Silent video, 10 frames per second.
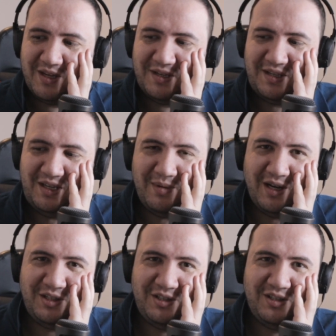
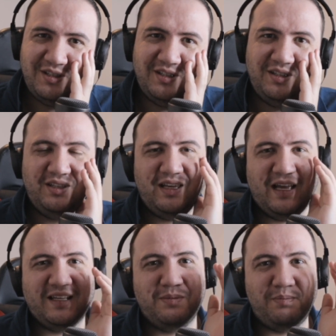Dimash
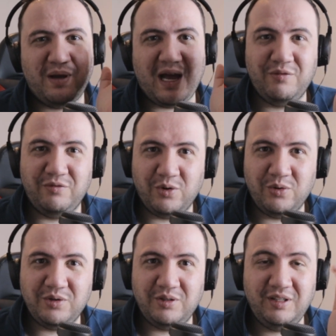as a back
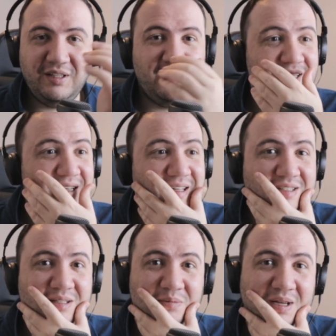vocal is
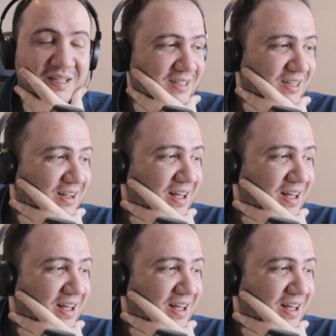amazing.